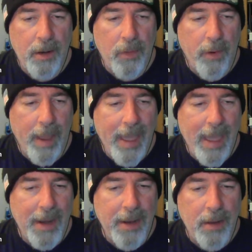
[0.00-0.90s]
another
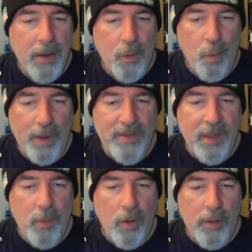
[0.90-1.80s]
ad,
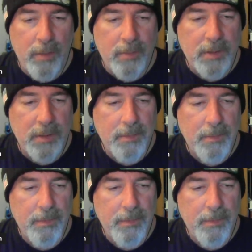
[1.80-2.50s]
Quincy Williams,